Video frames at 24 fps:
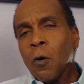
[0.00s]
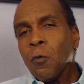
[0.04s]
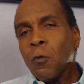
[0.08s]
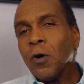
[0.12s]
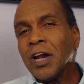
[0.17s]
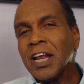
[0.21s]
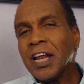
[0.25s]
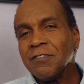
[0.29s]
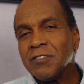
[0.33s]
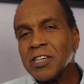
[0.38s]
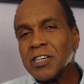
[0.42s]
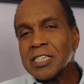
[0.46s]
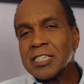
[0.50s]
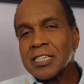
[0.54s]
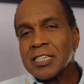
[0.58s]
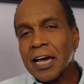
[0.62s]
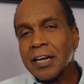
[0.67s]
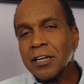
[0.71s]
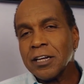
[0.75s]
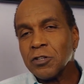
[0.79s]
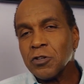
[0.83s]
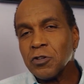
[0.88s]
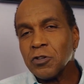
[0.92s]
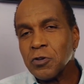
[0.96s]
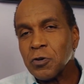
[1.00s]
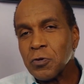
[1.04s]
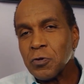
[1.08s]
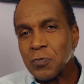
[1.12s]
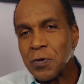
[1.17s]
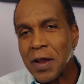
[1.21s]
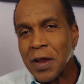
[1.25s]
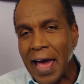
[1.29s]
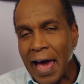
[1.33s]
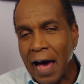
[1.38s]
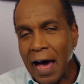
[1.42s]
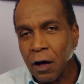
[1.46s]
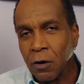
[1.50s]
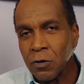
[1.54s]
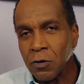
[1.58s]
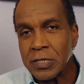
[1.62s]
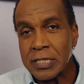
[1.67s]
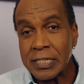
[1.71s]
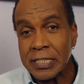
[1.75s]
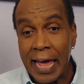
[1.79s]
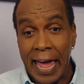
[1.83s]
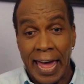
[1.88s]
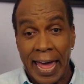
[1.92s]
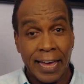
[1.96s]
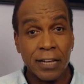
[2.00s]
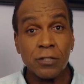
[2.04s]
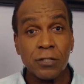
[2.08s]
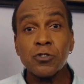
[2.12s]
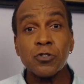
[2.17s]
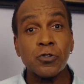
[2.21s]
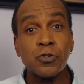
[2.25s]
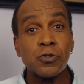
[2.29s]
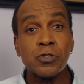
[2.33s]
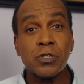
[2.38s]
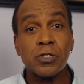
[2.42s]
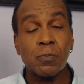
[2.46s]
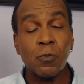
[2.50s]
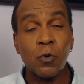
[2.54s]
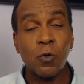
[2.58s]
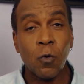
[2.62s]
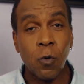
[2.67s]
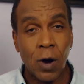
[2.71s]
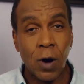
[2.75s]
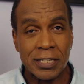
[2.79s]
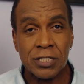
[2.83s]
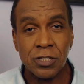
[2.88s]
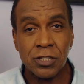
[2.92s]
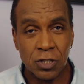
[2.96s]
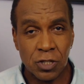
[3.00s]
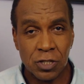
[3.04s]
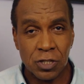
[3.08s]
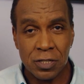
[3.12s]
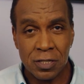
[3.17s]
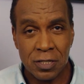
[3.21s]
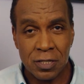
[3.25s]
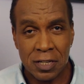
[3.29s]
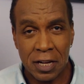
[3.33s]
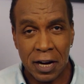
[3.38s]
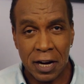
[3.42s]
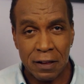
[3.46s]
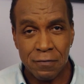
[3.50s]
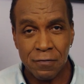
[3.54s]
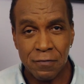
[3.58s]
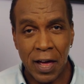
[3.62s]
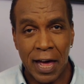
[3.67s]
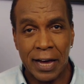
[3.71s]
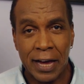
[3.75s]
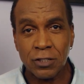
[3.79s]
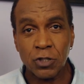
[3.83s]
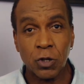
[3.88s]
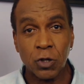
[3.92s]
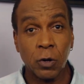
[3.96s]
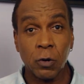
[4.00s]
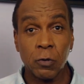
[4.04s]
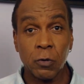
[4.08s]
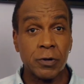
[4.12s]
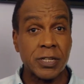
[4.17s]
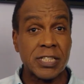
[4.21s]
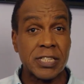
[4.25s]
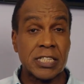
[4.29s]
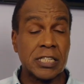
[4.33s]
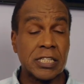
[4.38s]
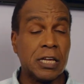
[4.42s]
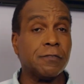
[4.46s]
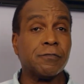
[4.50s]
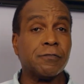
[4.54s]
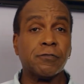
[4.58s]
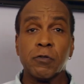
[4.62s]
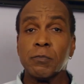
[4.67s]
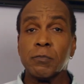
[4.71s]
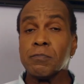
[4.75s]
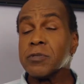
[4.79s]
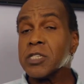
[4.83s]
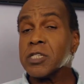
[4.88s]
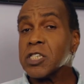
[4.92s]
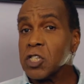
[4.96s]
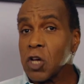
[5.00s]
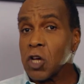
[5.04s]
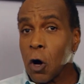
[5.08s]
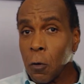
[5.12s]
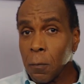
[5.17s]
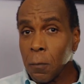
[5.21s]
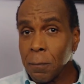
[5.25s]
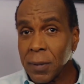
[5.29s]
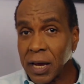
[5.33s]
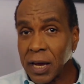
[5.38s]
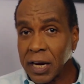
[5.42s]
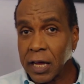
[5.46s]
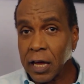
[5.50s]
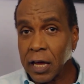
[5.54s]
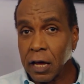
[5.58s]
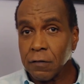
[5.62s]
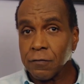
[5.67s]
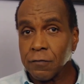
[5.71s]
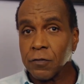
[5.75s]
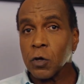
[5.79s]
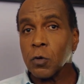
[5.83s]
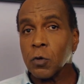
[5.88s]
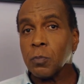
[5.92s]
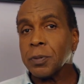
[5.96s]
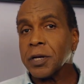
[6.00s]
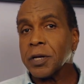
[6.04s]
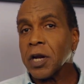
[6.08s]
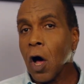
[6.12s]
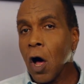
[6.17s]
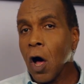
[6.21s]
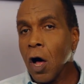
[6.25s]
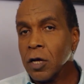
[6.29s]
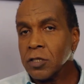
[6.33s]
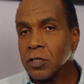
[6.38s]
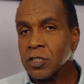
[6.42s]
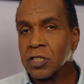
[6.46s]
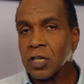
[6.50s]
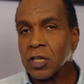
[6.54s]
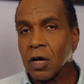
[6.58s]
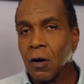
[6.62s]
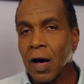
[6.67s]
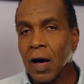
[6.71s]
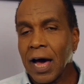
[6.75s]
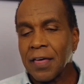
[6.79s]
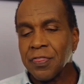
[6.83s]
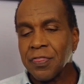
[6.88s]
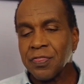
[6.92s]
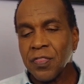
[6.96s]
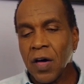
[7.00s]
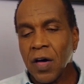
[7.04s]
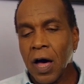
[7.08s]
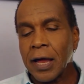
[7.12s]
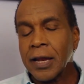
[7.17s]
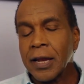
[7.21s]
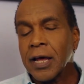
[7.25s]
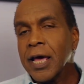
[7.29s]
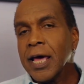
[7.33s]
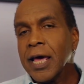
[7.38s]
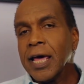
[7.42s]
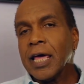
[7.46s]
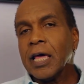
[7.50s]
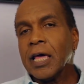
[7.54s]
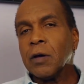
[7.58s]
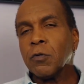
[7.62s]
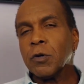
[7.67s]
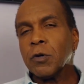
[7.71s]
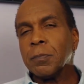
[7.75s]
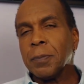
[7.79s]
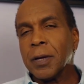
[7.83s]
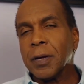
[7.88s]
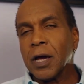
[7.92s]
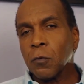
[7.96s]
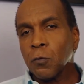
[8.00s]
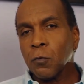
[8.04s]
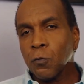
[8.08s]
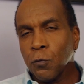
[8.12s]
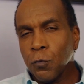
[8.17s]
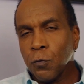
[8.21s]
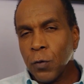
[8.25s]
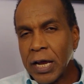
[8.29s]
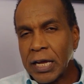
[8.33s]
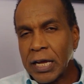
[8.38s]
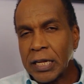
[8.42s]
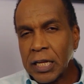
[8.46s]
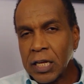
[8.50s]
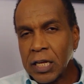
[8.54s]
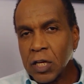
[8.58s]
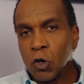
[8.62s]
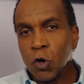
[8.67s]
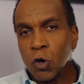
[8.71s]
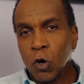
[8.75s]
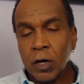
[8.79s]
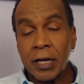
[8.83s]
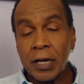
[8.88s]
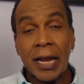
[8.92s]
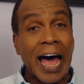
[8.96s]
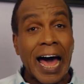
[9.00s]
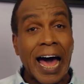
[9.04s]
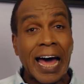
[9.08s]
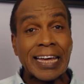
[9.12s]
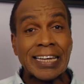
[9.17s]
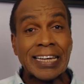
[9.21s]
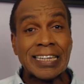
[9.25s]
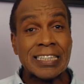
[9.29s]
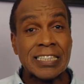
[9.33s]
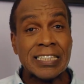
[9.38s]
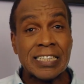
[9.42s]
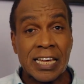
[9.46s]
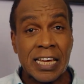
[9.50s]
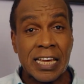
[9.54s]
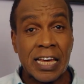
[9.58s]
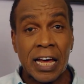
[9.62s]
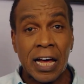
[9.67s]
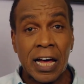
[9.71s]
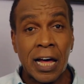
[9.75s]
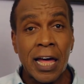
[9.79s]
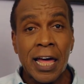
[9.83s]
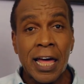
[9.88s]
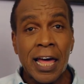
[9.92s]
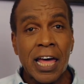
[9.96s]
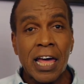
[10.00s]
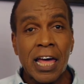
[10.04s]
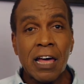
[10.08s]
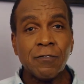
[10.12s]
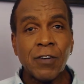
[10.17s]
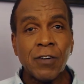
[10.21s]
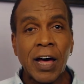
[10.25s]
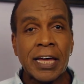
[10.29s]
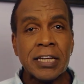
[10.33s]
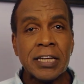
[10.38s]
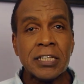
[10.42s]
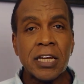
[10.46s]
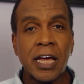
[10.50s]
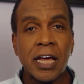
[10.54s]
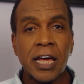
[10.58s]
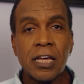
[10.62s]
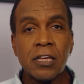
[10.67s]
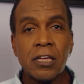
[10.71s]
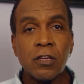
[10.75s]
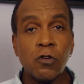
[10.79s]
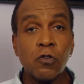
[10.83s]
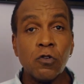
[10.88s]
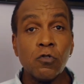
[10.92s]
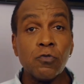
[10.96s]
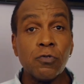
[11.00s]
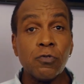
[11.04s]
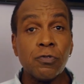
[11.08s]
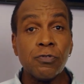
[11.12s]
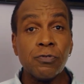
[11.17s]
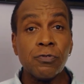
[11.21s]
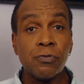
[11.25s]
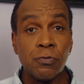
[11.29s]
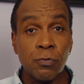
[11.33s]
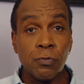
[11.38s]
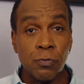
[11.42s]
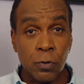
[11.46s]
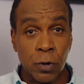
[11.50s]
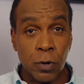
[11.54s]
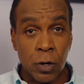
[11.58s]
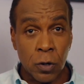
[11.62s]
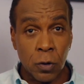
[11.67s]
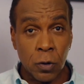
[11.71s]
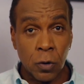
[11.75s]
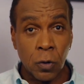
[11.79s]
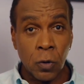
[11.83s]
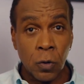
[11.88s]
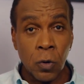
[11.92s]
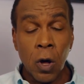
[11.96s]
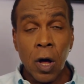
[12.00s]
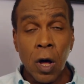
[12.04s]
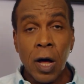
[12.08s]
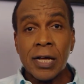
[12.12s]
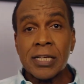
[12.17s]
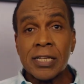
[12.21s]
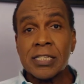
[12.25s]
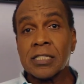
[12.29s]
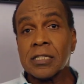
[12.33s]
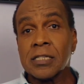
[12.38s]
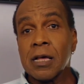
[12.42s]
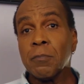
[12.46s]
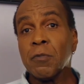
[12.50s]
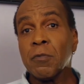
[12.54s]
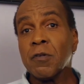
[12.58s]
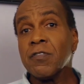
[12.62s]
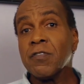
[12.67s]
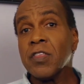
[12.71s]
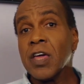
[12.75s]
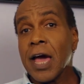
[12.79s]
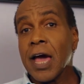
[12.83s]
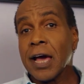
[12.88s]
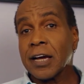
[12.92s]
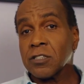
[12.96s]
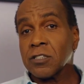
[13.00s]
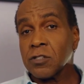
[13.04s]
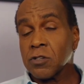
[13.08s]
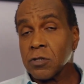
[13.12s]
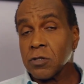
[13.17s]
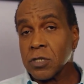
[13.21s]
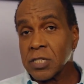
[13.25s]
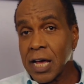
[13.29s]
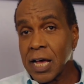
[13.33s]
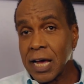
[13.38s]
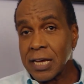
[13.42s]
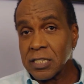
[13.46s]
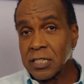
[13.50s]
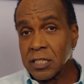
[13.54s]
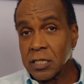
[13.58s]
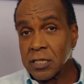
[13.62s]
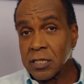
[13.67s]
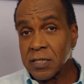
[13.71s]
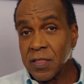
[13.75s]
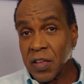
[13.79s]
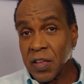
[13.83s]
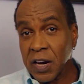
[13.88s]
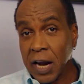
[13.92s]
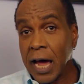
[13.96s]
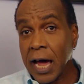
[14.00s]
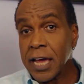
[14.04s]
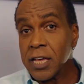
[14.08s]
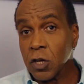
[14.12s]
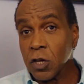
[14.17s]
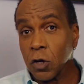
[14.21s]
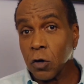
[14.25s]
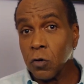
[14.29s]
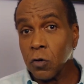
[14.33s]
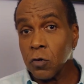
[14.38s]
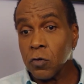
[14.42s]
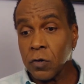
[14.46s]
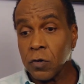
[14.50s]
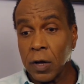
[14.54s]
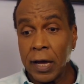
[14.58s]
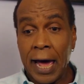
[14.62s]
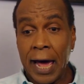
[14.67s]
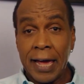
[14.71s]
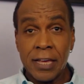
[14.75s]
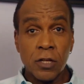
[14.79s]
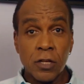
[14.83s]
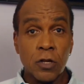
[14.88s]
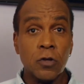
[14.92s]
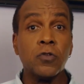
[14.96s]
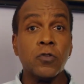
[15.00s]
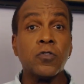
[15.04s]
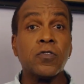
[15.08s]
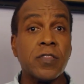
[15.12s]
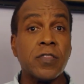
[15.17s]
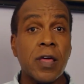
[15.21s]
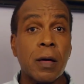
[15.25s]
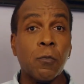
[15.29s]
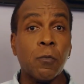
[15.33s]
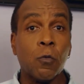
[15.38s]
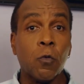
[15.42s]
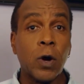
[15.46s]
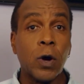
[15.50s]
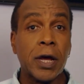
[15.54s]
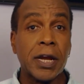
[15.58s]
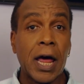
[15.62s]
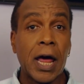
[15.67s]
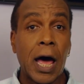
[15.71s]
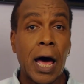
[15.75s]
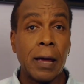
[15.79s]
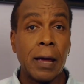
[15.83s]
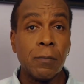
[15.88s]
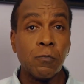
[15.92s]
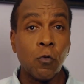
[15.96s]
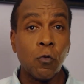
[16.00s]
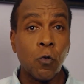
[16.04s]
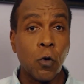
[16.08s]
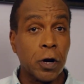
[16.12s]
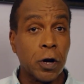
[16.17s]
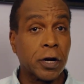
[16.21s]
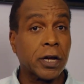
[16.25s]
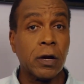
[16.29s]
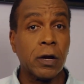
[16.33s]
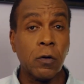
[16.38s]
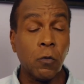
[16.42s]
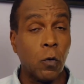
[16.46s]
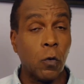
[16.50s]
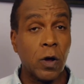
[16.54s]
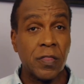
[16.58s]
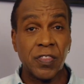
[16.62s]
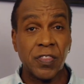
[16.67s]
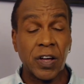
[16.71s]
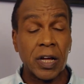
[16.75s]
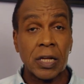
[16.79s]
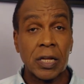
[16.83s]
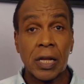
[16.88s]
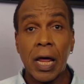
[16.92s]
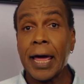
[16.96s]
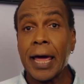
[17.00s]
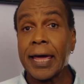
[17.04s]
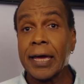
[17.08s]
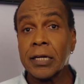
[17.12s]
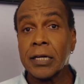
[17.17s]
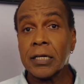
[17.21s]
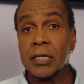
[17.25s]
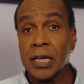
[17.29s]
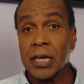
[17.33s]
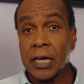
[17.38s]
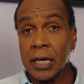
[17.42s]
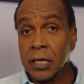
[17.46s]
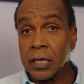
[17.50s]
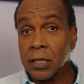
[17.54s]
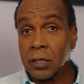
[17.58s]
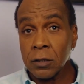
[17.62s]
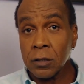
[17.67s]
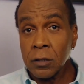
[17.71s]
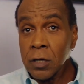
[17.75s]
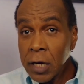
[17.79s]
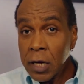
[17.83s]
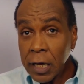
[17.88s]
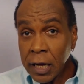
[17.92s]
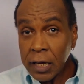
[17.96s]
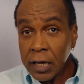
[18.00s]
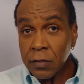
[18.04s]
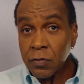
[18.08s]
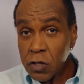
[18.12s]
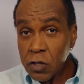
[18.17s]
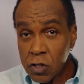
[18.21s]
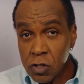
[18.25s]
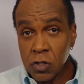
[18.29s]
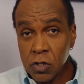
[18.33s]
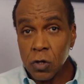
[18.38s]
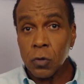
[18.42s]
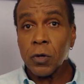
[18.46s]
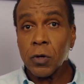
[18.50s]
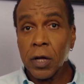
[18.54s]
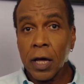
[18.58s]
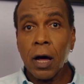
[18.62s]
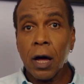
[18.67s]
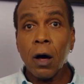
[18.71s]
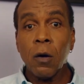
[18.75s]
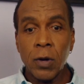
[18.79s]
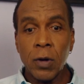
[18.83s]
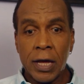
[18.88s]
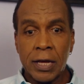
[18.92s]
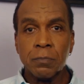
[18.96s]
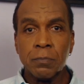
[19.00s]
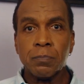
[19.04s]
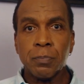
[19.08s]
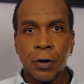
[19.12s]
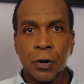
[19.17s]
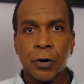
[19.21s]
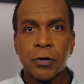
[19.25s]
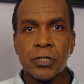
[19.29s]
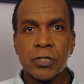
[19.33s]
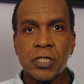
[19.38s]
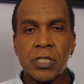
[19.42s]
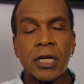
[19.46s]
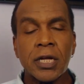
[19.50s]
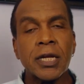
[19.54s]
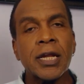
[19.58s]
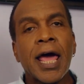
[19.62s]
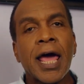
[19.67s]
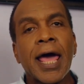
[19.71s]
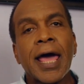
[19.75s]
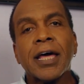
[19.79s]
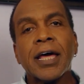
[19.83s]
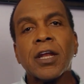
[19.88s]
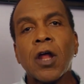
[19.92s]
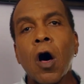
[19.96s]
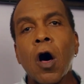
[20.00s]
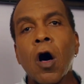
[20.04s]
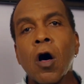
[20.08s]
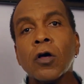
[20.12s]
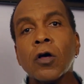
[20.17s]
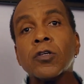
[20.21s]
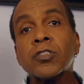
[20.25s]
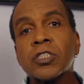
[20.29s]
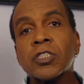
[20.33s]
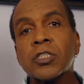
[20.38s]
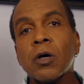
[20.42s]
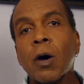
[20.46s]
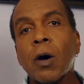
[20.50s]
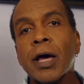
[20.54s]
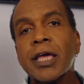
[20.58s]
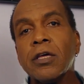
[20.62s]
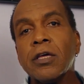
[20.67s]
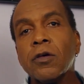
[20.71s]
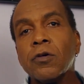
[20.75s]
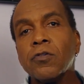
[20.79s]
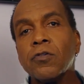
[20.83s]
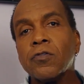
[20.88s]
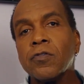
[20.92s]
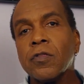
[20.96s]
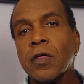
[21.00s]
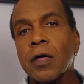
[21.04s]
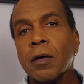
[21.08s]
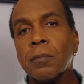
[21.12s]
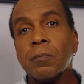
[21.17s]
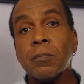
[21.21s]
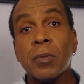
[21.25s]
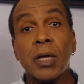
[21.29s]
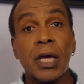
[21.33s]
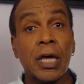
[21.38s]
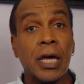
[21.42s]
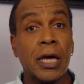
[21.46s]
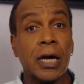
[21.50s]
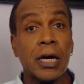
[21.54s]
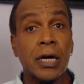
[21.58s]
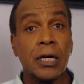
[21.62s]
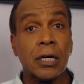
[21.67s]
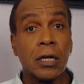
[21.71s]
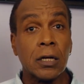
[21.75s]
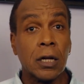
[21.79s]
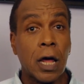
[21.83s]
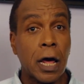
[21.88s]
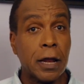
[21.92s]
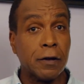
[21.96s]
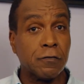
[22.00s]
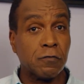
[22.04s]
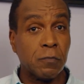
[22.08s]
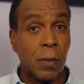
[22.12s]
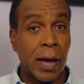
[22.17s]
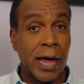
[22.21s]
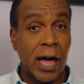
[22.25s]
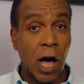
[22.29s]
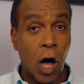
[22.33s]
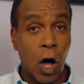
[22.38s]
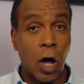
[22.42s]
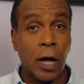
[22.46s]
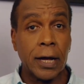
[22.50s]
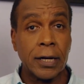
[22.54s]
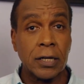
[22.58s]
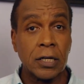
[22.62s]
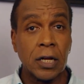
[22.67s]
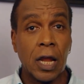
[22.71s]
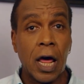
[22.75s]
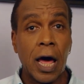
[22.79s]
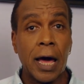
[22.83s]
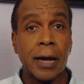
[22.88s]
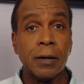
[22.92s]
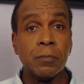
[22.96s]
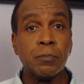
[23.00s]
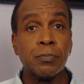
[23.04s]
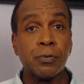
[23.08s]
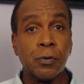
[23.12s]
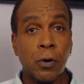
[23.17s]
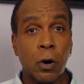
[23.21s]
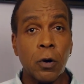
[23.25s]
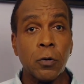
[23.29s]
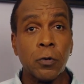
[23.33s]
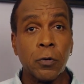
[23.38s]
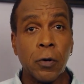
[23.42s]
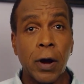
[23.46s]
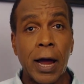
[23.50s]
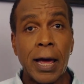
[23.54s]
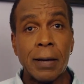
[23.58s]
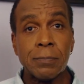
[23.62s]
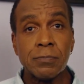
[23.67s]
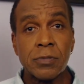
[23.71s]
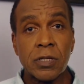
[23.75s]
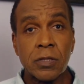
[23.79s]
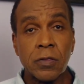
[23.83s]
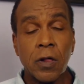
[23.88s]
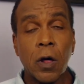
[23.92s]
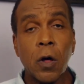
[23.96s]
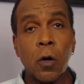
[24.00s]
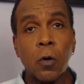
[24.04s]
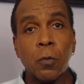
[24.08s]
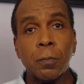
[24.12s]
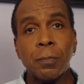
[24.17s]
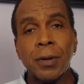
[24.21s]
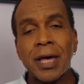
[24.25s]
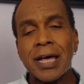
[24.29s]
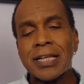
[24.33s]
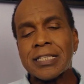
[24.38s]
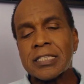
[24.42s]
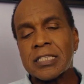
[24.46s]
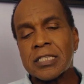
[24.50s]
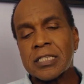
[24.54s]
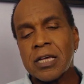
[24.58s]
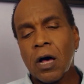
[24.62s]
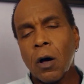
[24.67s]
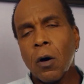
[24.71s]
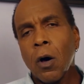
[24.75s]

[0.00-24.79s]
What I've decided to do now is answer some questions that I've actually received from so many of you, but also I thought it would be a really good idea if I take you through some of the exercises that I use. I use them when I'm working with a client in the studio, in person, and also I use them in a lot of my online programs and the whole bit.